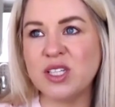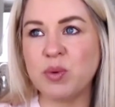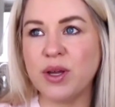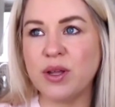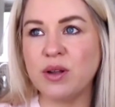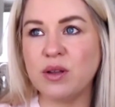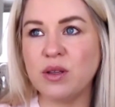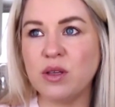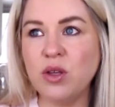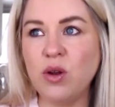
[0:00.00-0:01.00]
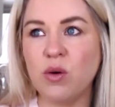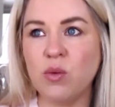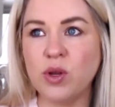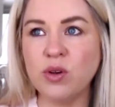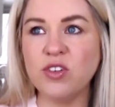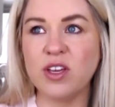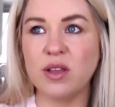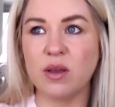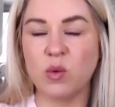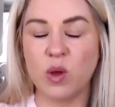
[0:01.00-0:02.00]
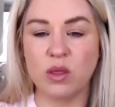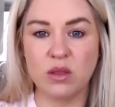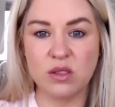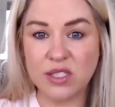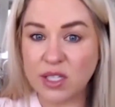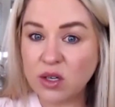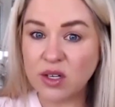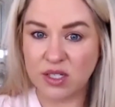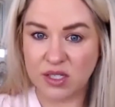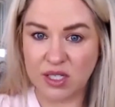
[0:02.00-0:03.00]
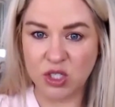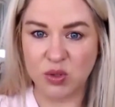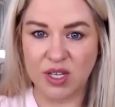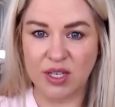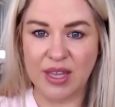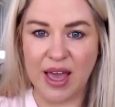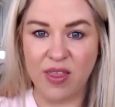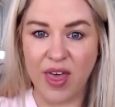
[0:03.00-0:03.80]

But, you know, when you're dealing with serious issues like that,